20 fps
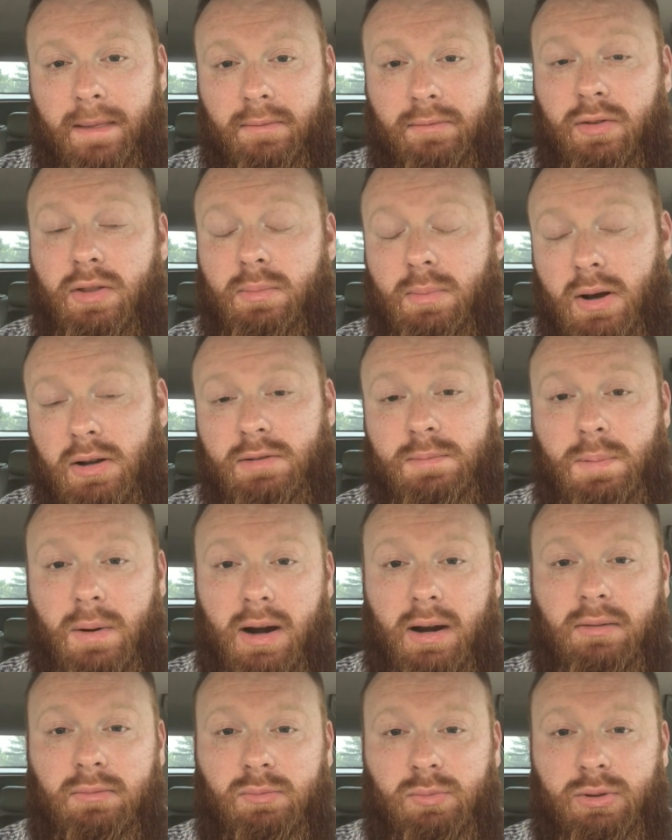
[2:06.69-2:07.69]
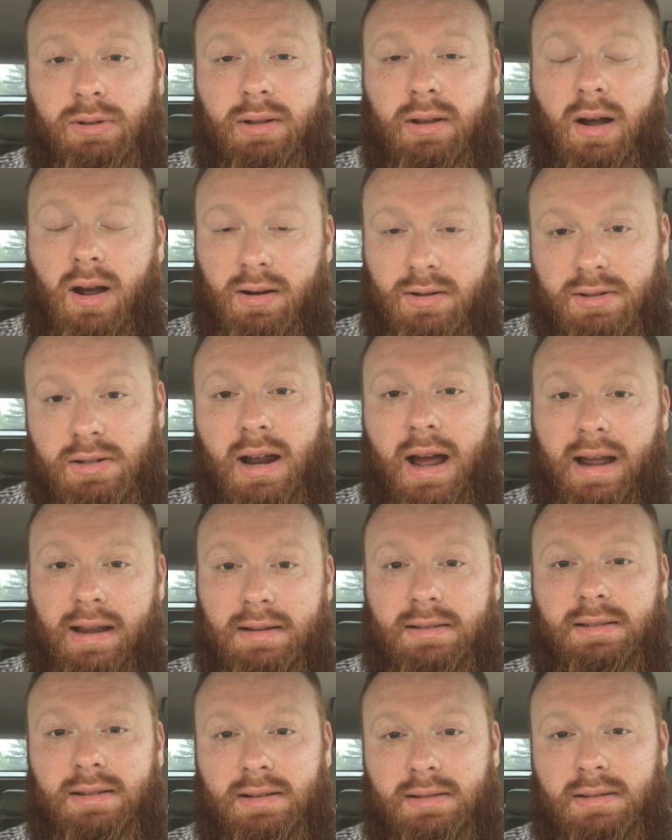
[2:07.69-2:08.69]
for the most part, with the
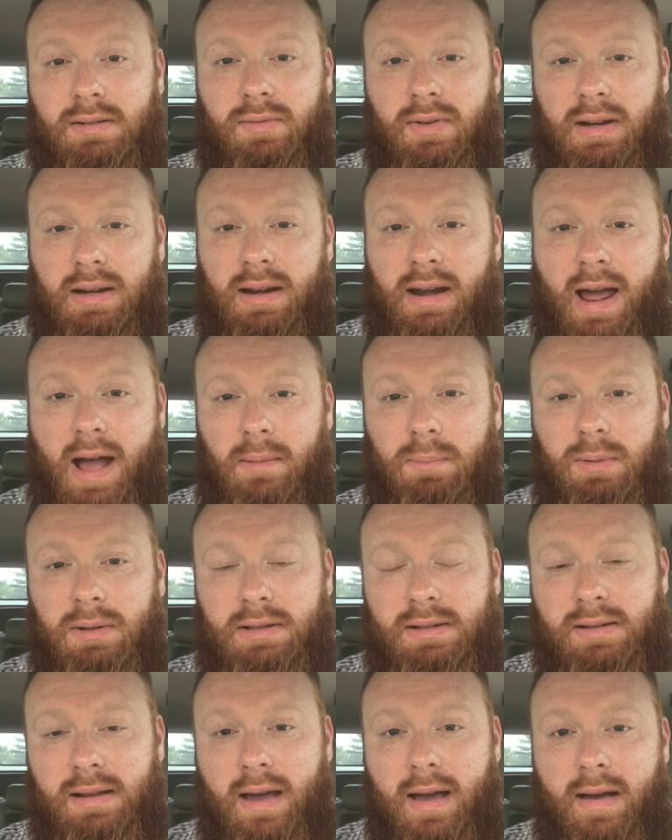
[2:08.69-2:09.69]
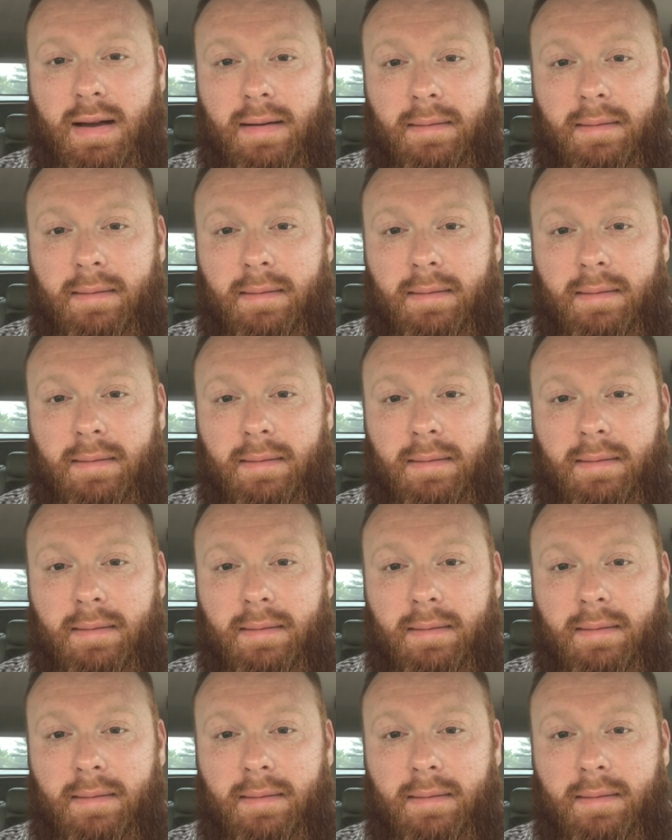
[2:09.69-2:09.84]
Archdiocese of Indianapolis.